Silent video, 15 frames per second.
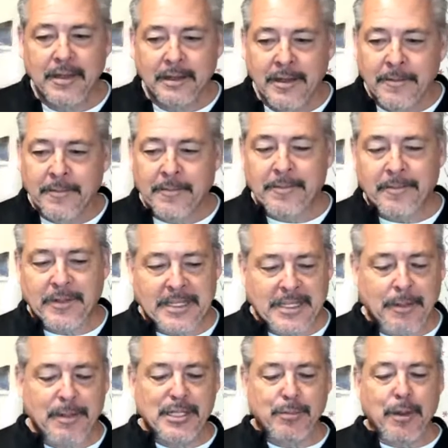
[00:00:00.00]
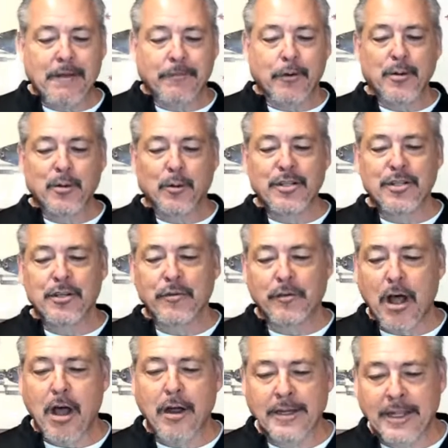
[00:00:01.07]
because some of these platforms, once you've
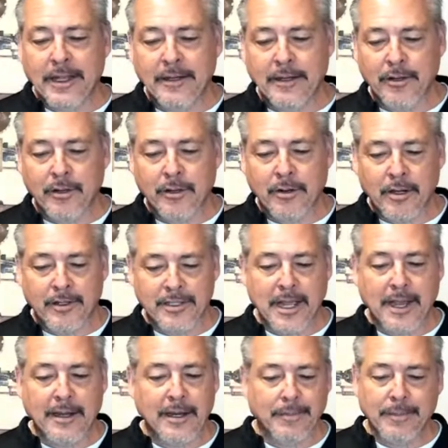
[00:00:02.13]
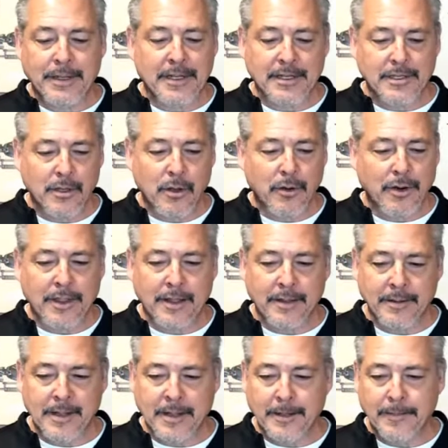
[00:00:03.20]
logged in and you're all signed up, it doesn't go to
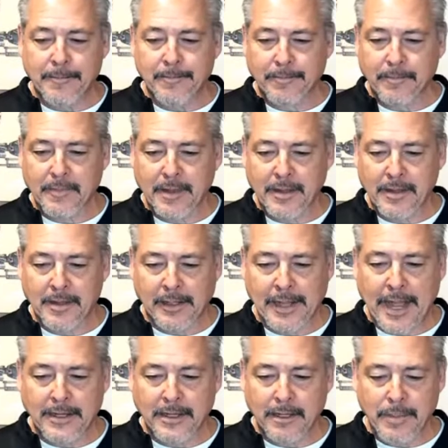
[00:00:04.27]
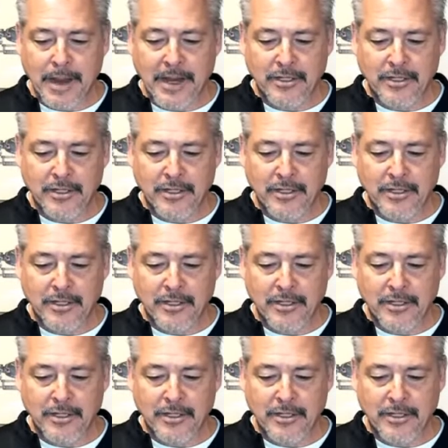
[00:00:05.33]
the landing page any